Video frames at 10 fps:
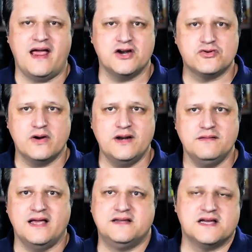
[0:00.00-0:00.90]
Android.
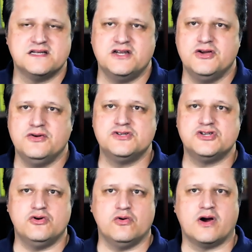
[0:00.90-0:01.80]
It doesn't use
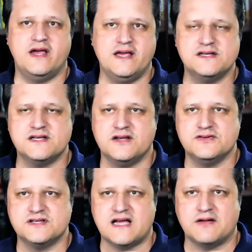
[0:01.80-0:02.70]
your keys, it
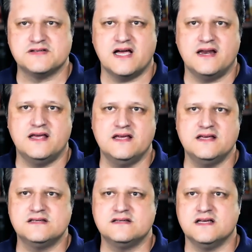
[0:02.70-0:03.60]
uses outside
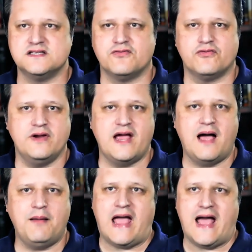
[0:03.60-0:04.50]
keys. It's a free
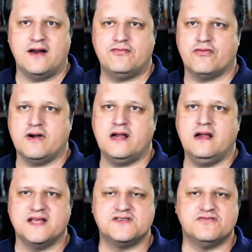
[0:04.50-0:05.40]
app,
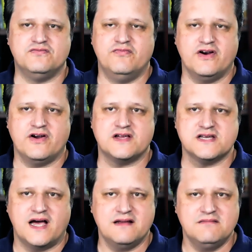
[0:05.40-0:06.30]
ad-free. It's very
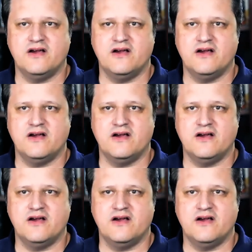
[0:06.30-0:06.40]
exciting.